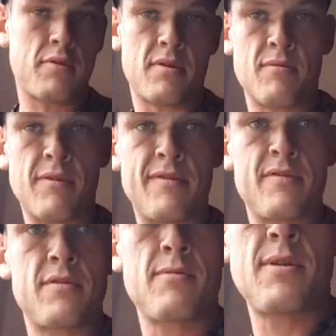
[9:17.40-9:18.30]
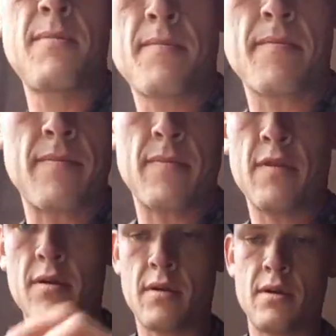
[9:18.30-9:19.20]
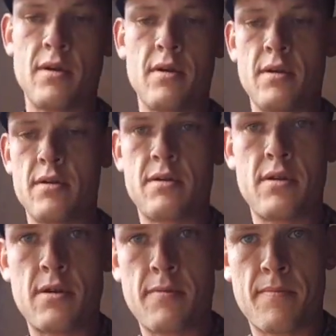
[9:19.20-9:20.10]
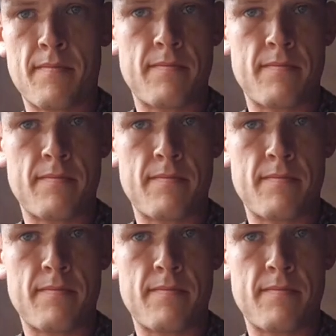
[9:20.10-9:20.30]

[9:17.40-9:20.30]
put them wafters away. So,